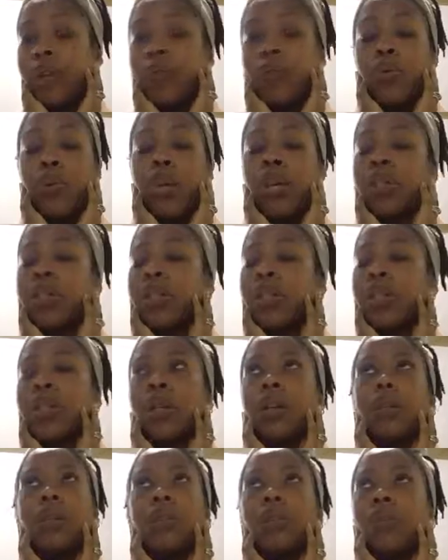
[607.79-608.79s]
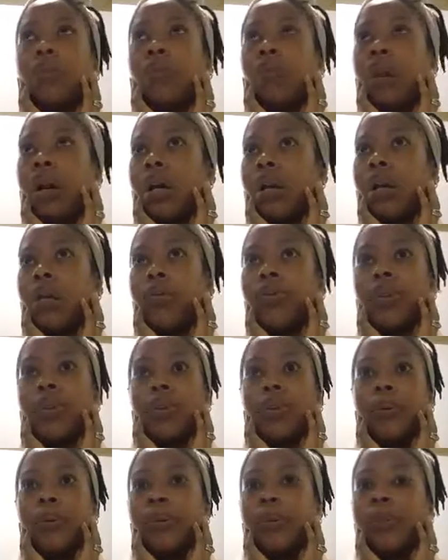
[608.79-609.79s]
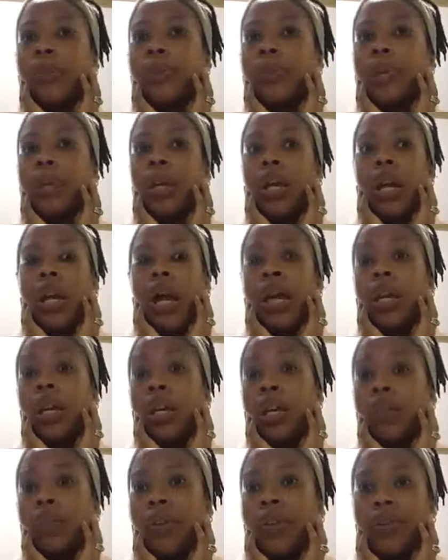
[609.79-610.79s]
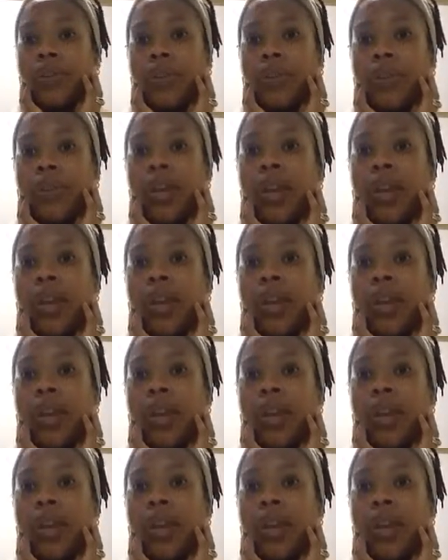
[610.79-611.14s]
It's wonderful. I love it.